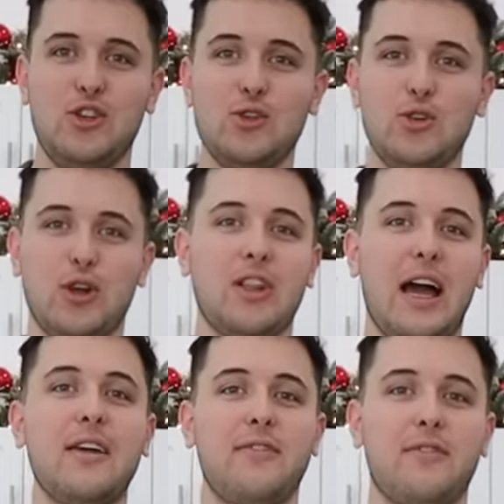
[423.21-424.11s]
you your
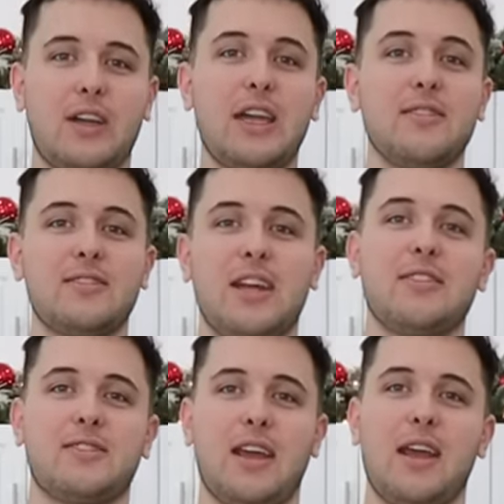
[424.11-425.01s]
life can stay
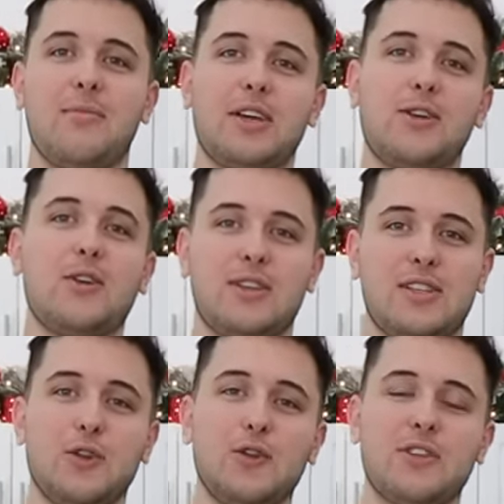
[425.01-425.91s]
the same, like you can
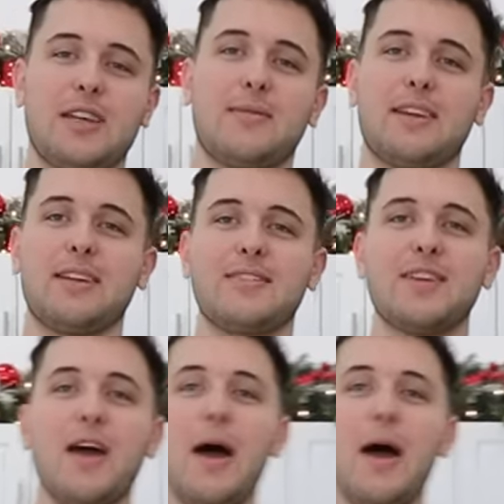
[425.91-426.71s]
still do the same things,